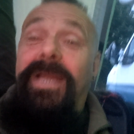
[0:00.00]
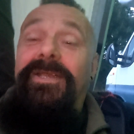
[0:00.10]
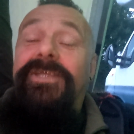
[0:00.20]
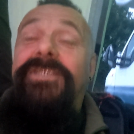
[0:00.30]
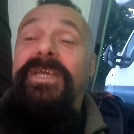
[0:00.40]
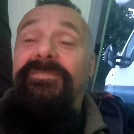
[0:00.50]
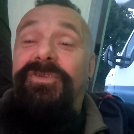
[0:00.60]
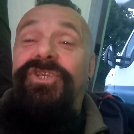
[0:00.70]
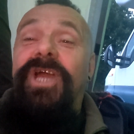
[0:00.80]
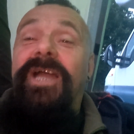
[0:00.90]
blanket in
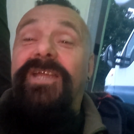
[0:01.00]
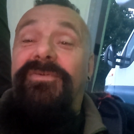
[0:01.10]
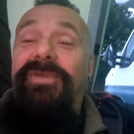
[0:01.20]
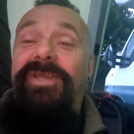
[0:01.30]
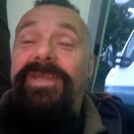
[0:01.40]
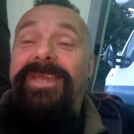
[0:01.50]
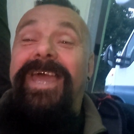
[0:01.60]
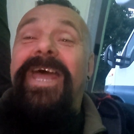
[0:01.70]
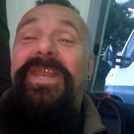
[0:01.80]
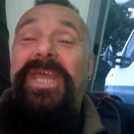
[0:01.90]
the Jackery.
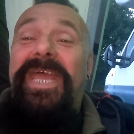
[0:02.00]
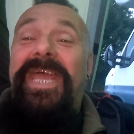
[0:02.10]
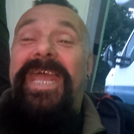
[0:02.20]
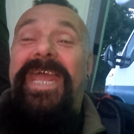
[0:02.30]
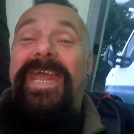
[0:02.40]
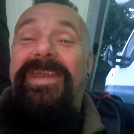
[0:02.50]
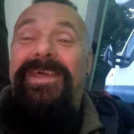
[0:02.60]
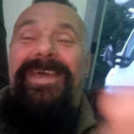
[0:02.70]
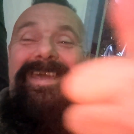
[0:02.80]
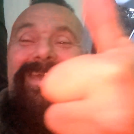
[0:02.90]
Get in.